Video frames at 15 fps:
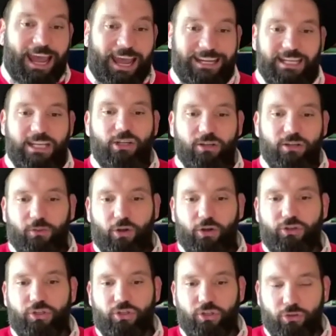And each of
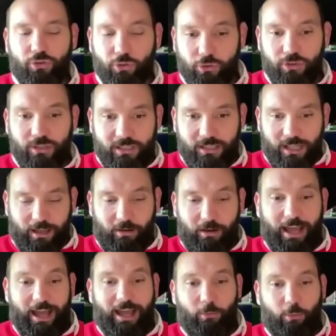those youths
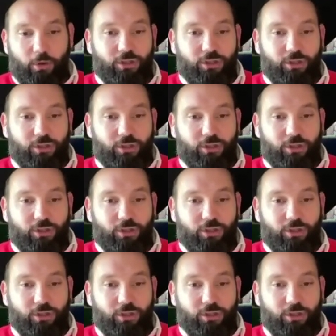uh,